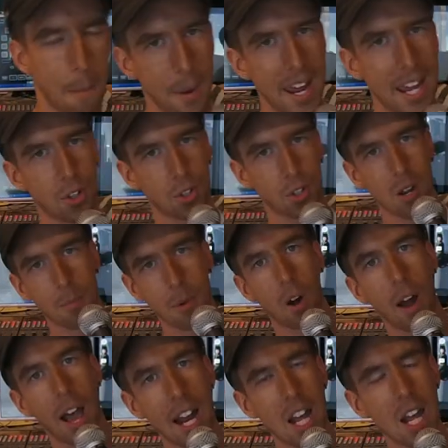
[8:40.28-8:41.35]
bedroom. All
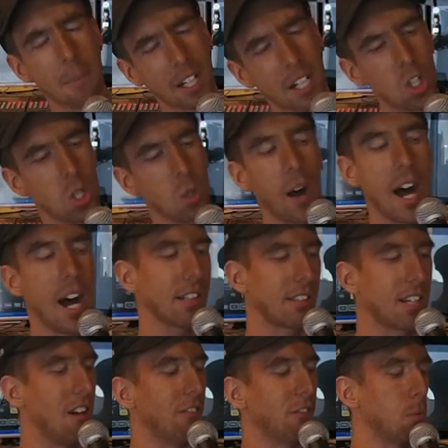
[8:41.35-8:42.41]
right, because you were
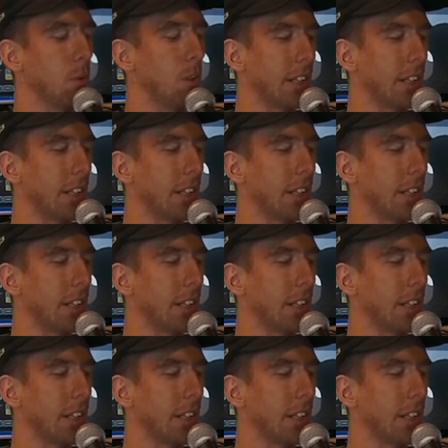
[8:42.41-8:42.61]
uncomfortable.